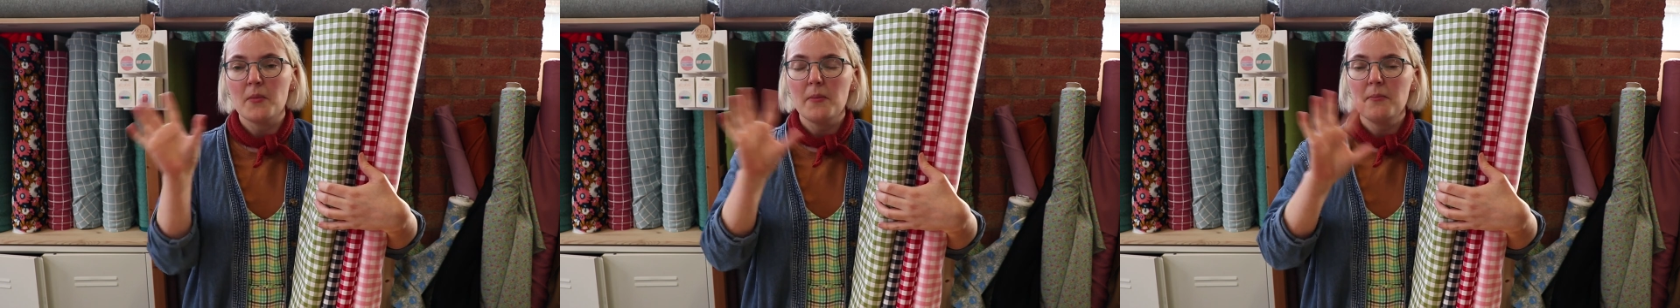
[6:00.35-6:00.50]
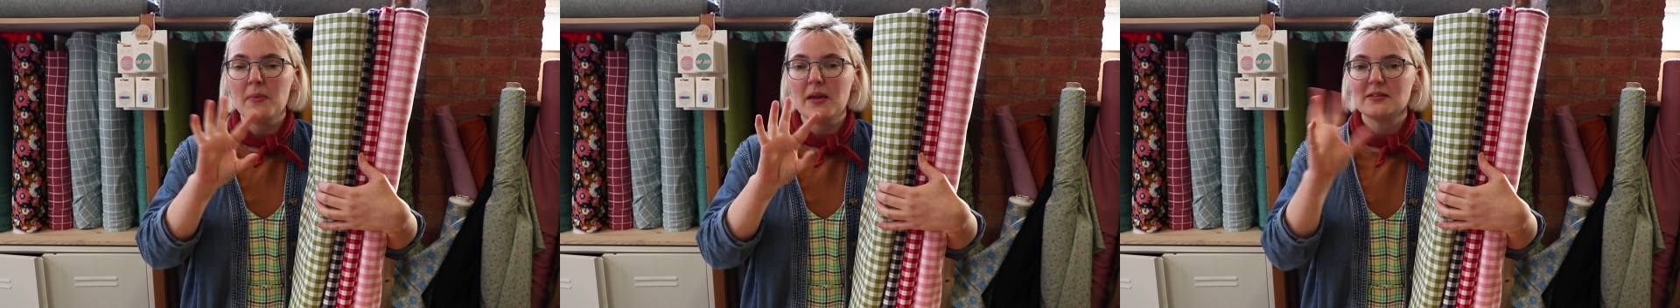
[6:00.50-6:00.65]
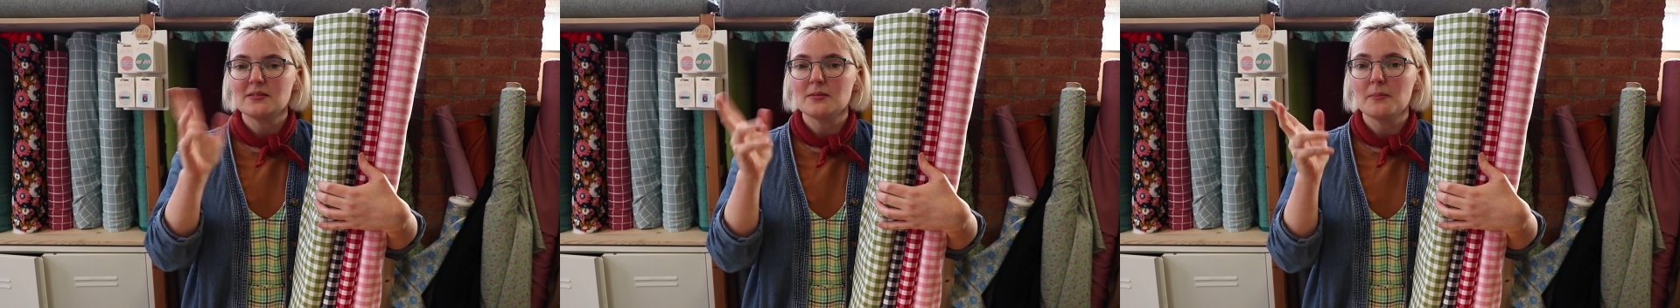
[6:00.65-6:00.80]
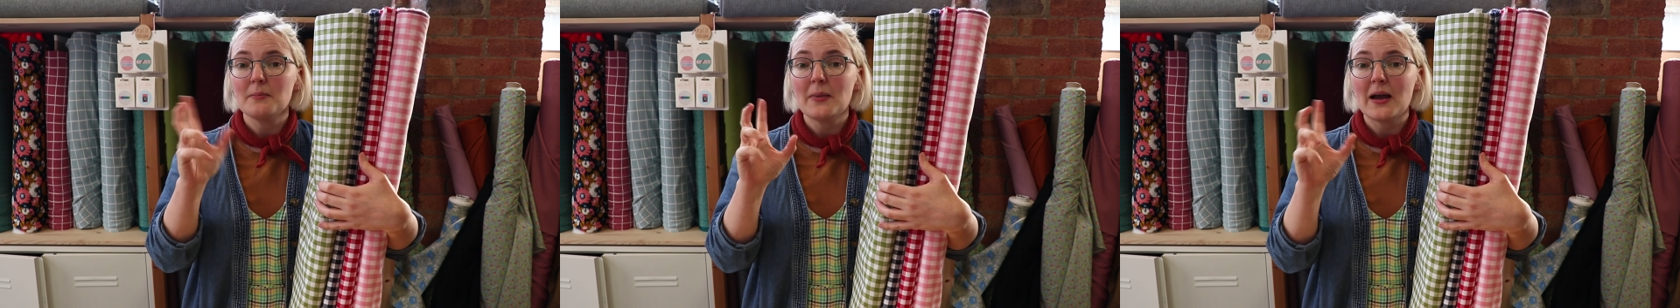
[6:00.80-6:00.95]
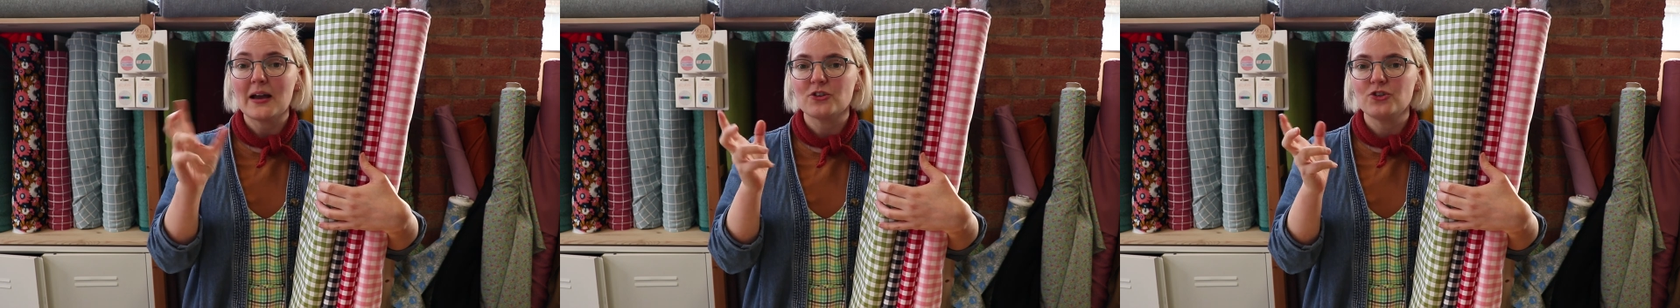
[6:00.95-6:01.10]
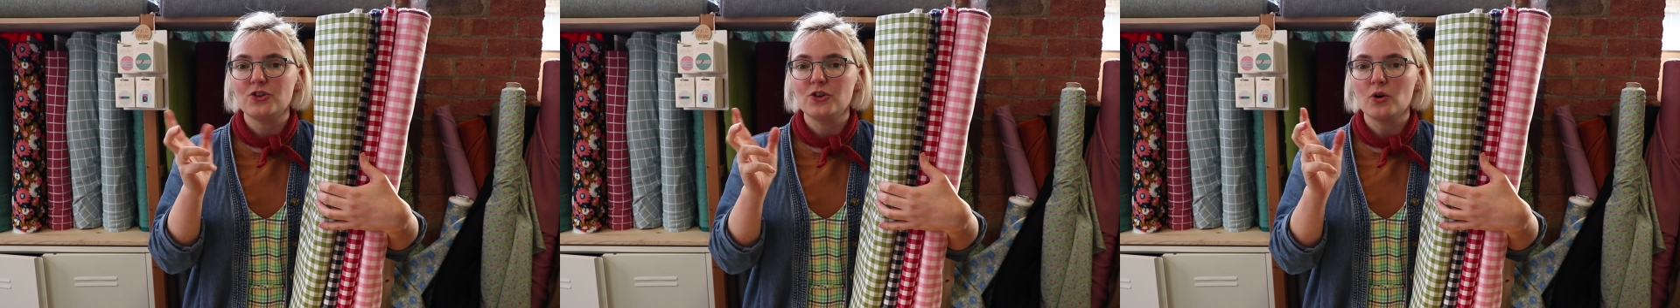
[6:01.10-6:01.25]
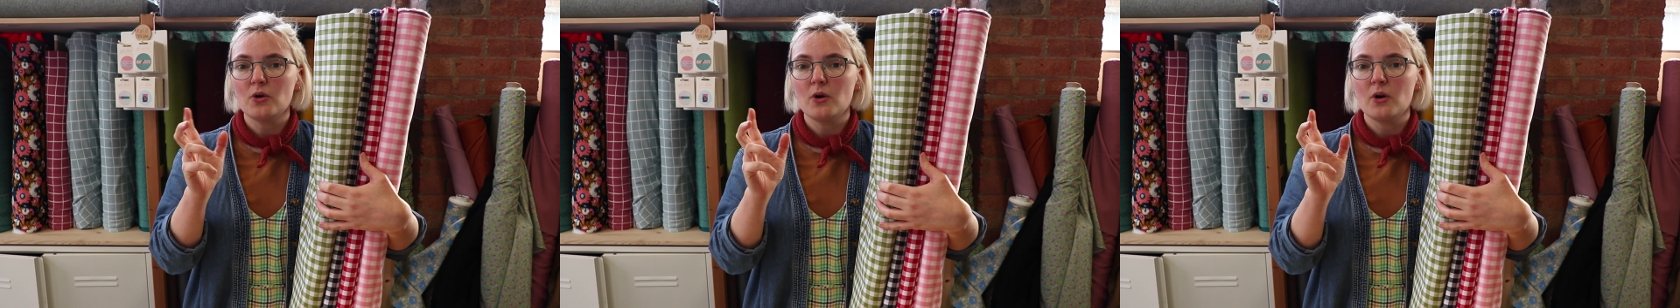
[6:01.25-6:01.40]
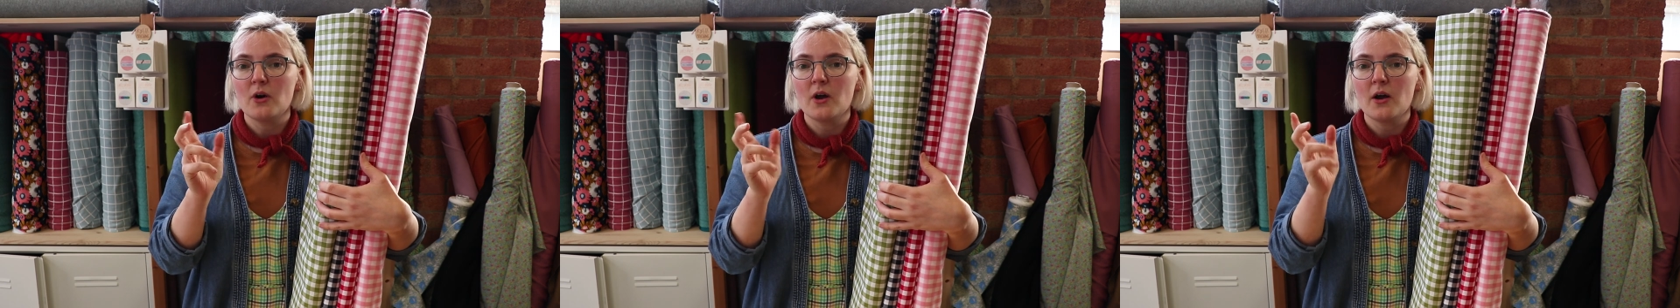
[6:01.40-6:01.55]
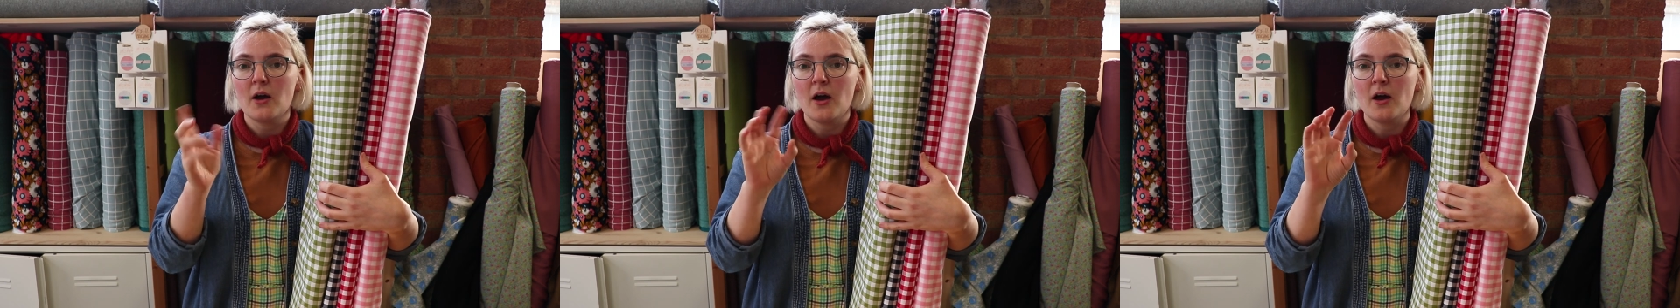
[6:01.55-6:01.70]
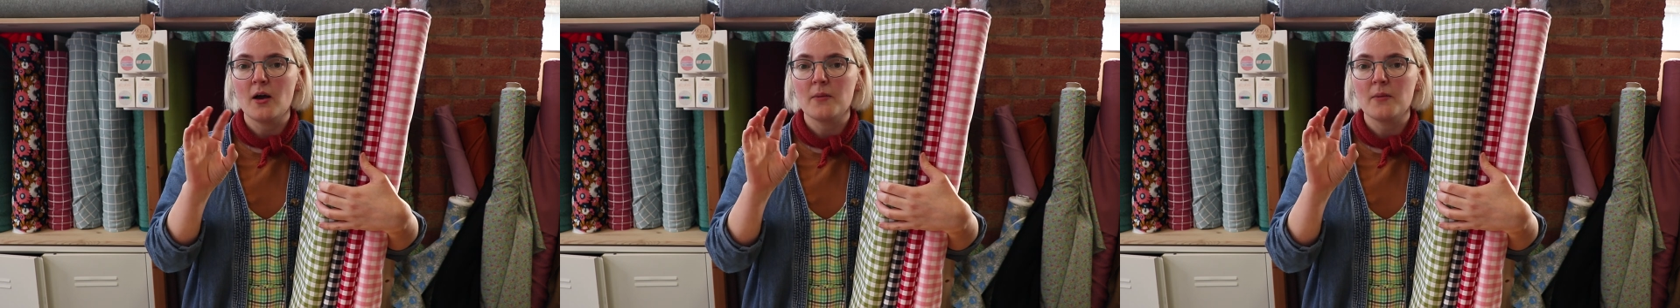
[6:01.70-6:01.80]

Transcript: mix and match your